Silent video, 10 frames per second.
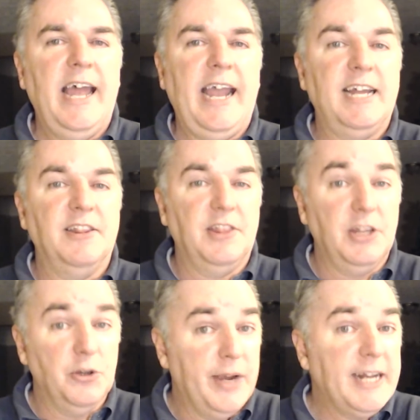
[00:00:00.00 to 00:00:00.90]
And
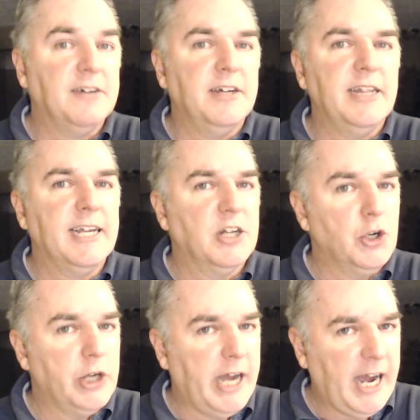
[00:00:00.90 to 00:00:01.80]
theoretically, they could
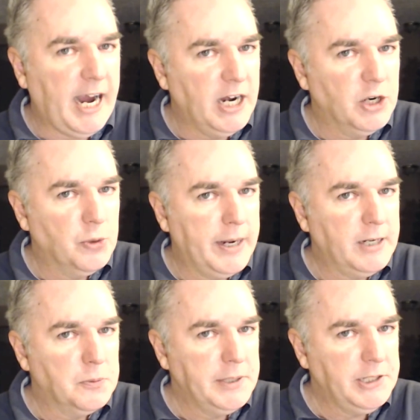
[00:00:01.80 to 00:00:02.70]
earn a higher
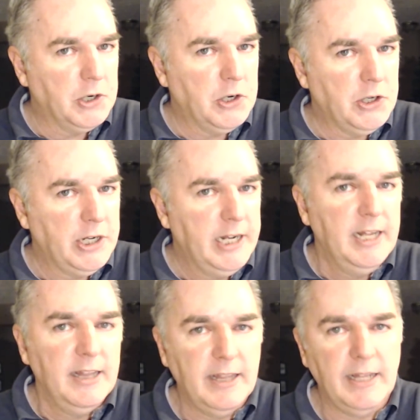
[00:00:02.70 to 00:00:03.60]
rate of return
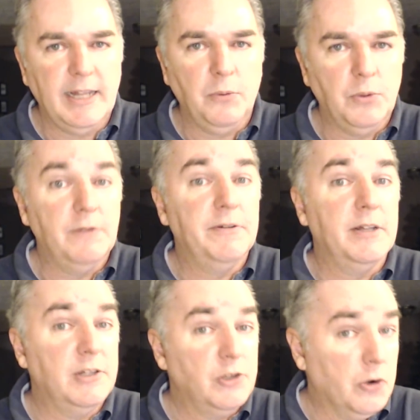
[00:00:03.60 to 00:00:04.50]
than they would have
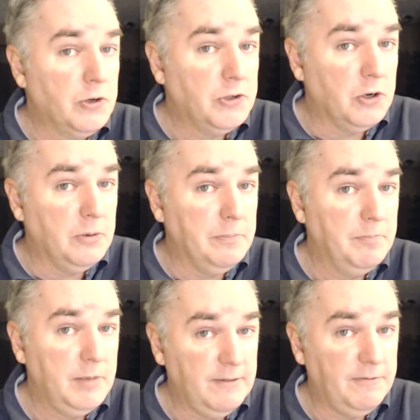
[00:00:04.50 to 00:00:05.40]
in the short-term
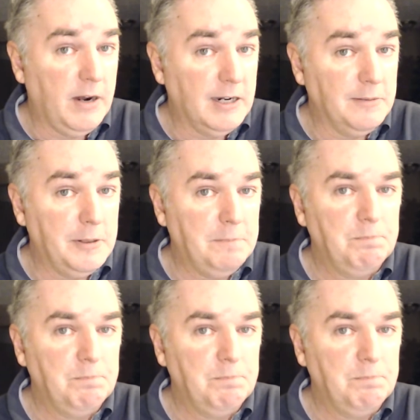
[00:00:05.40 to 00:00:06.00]
environment.